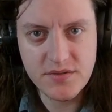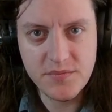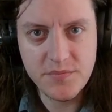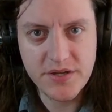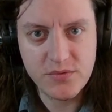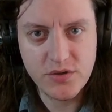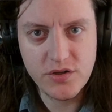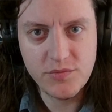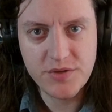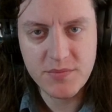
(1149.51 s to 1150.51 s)
but it will
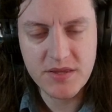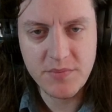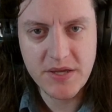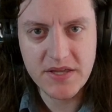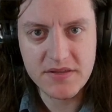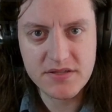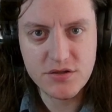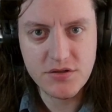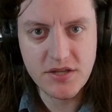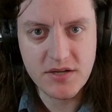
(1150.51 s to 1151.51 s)
open up the path
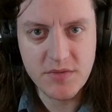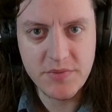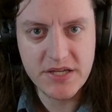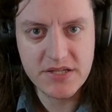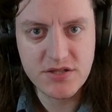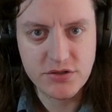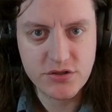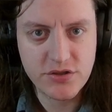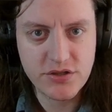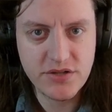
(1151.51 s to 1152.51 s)
to the enemy base.
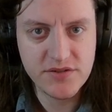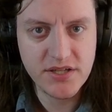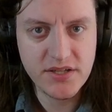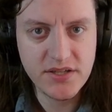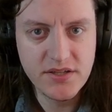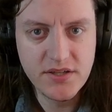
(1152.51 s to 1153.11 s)
Alternatively,